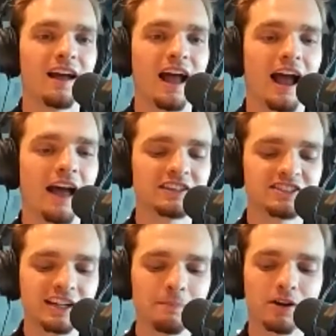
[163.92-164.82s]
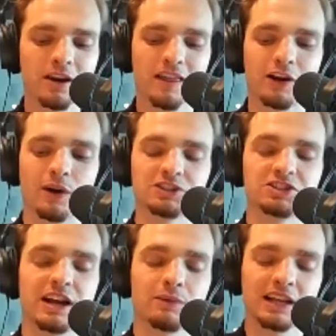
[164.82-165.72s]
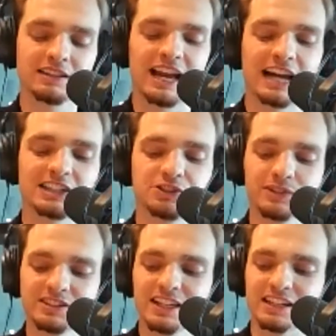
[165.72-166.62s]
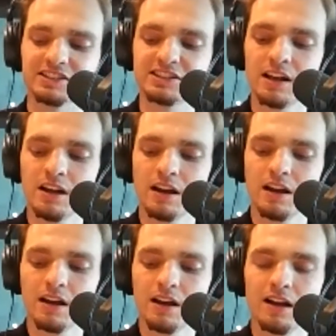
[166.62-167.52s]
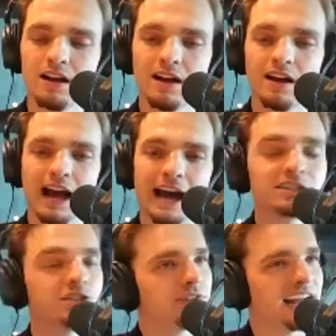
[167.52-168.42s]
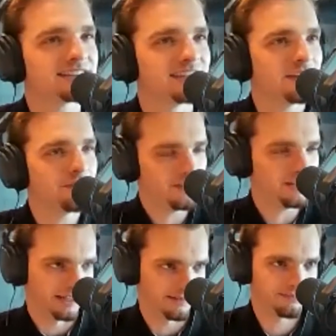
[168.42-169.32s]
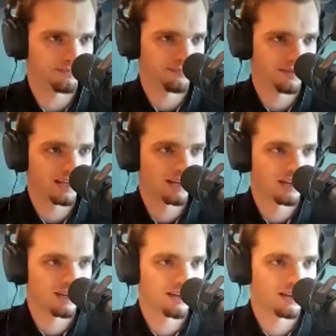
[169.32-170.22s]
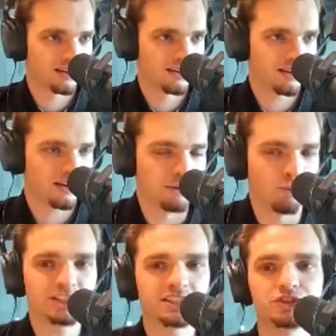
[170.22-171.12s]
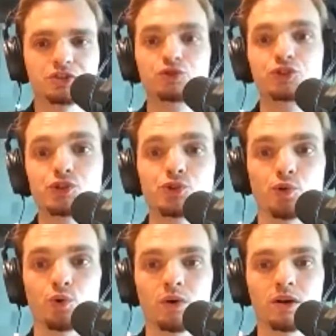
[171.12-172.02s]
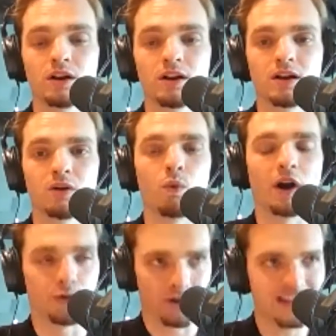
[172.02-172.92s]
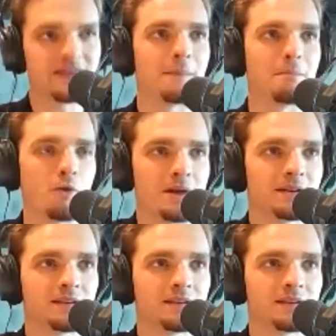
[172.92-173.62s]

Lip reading: And the second part of that question I would like to ask you is this. How did you react to that feeling? And what did you do while you were in that moment?